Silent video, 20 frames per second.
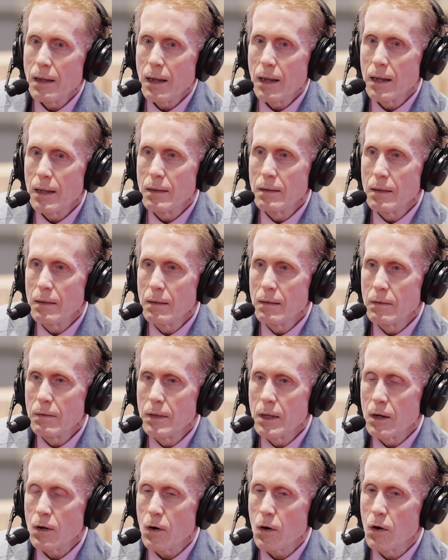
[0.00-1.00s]
And
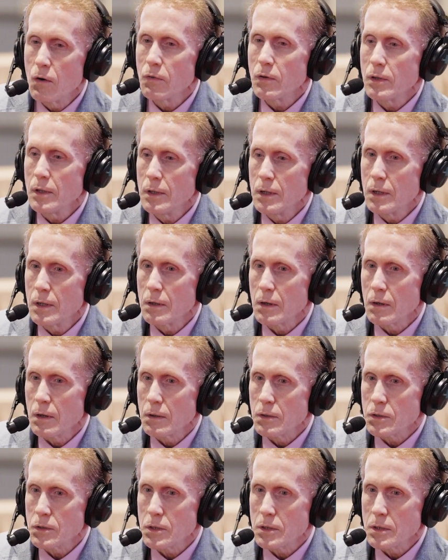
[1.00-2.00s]
then over the
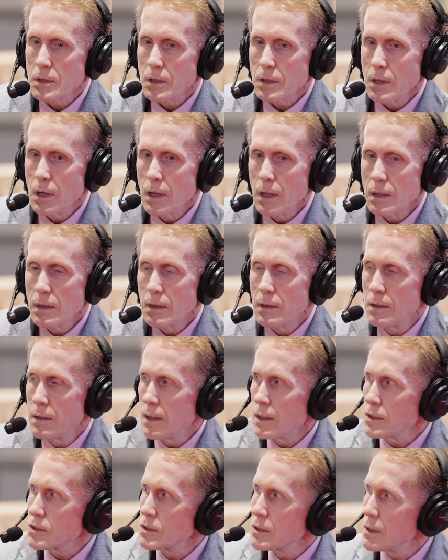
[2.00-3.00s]
years,
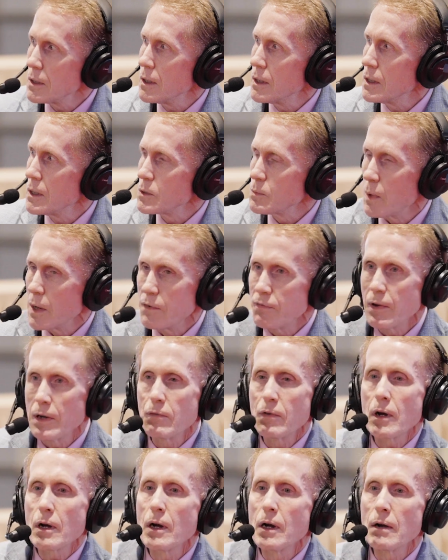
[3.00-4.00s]
this is my
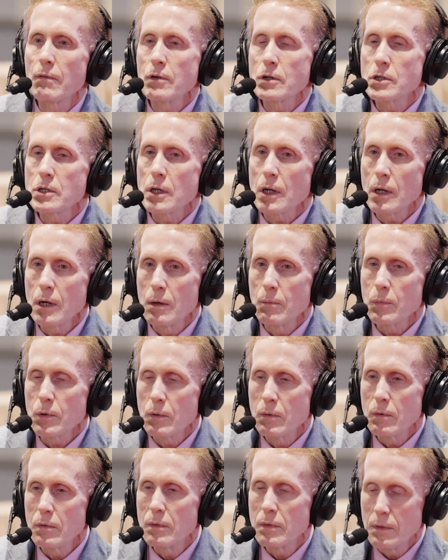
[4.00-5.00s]
favorite conference to come
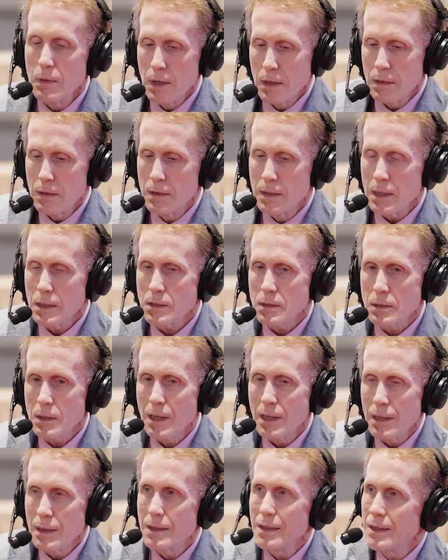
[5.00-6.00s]
through.
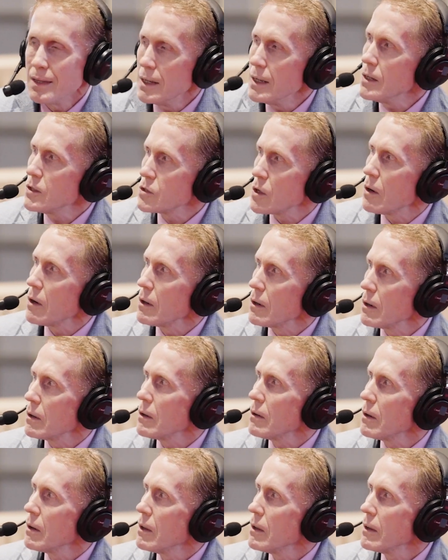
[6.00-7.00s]
These
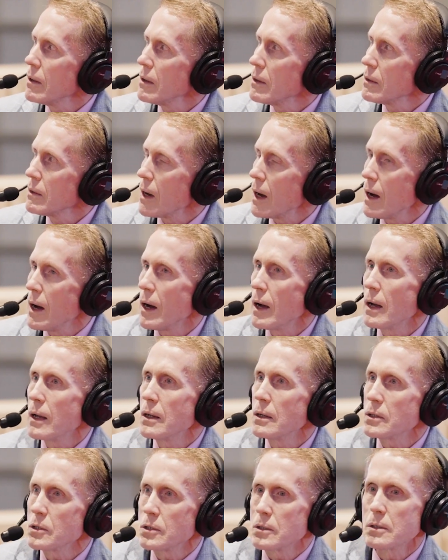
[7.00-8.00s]
are the
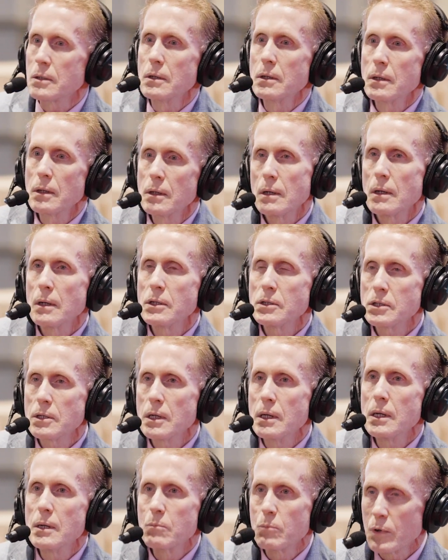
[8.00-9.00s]
highest
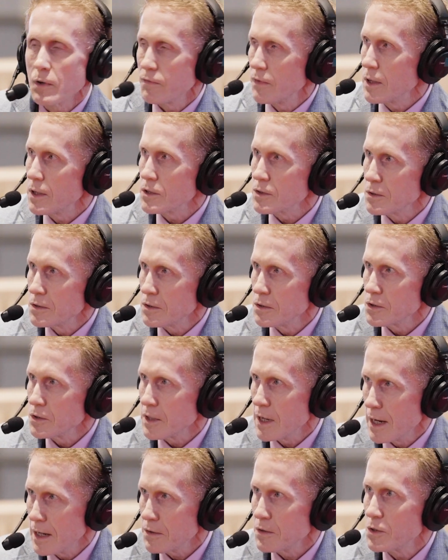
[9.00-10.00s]
esteemed
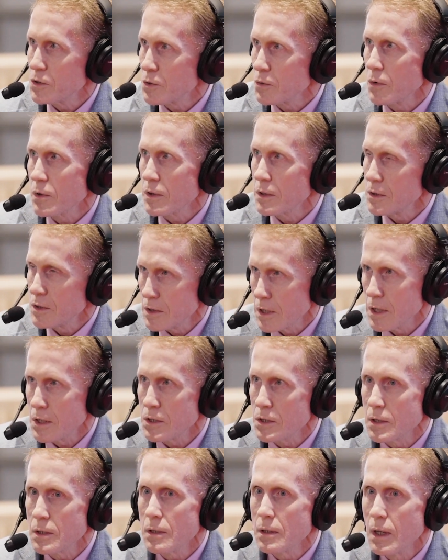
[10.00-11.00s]
professionals at this
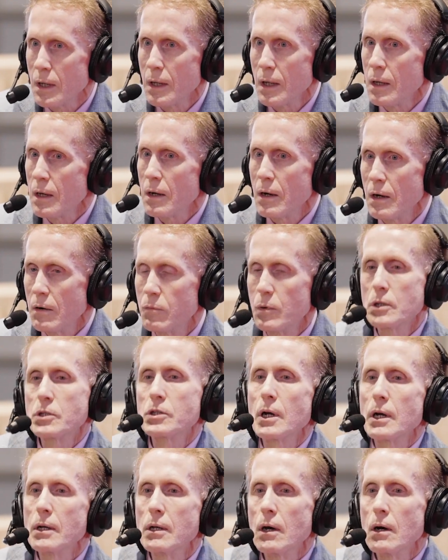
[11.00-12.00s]
organization of
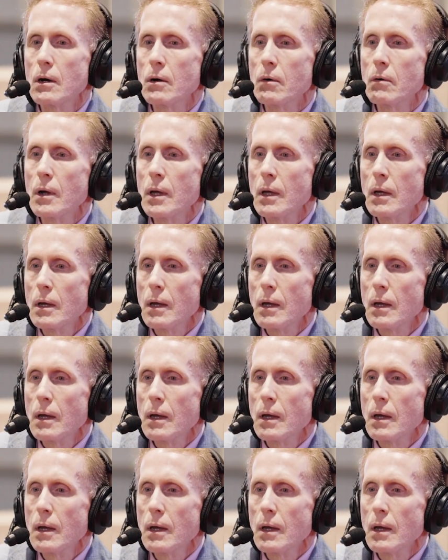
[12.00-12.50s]
which I know.